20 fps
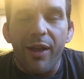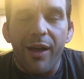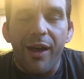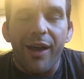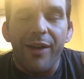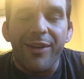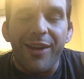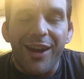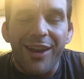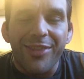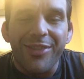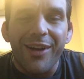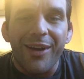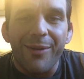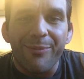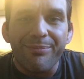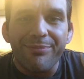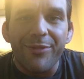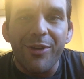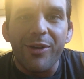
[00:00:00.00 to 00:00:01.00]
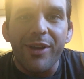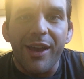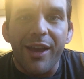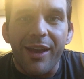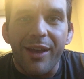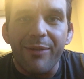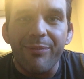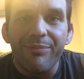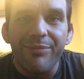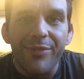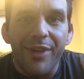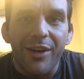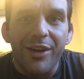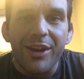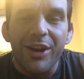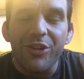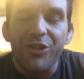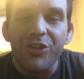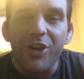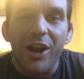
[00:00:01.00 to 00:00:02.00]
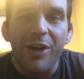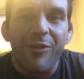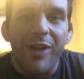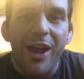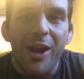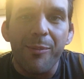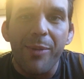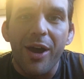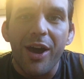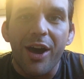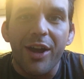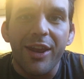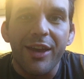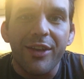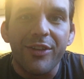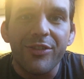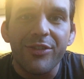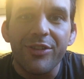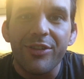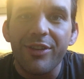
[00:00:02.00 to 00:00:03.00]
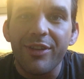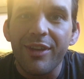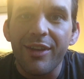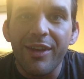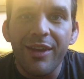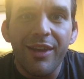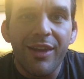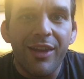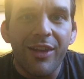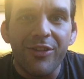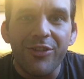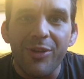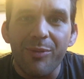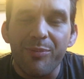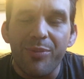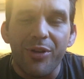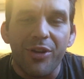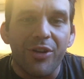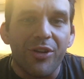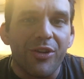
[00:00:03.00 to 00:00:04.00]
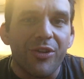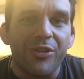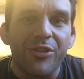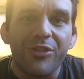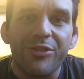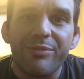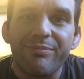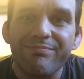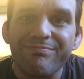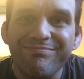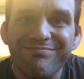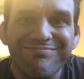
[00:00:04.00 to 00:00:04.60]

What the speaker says: I kind of thought, okay, I'll get a shot of antibiotics, some pills,